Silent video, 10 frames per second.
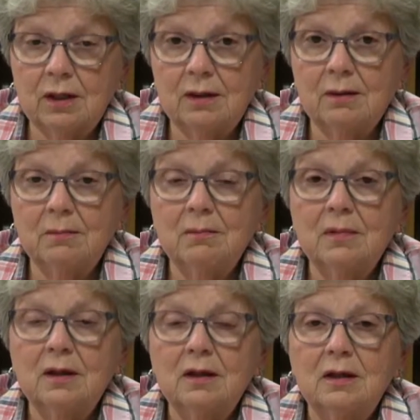him.
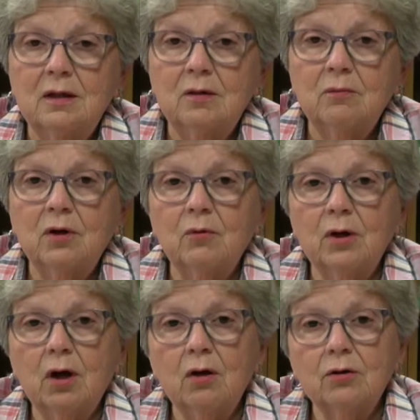But
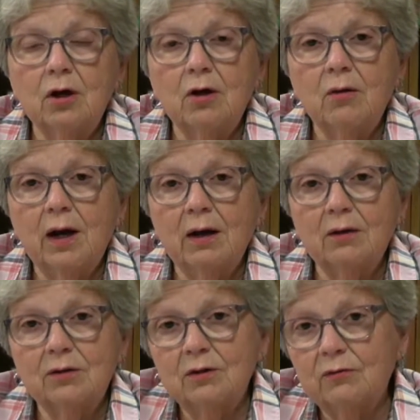we all know how
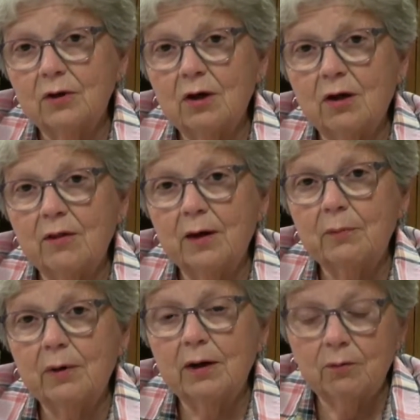difficult that
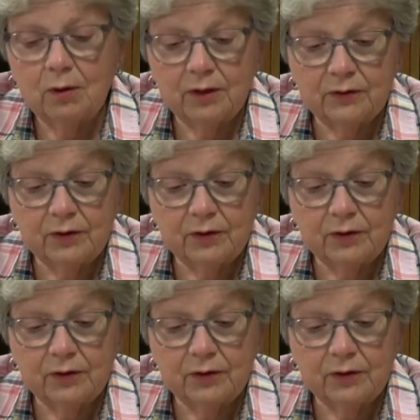prayer was,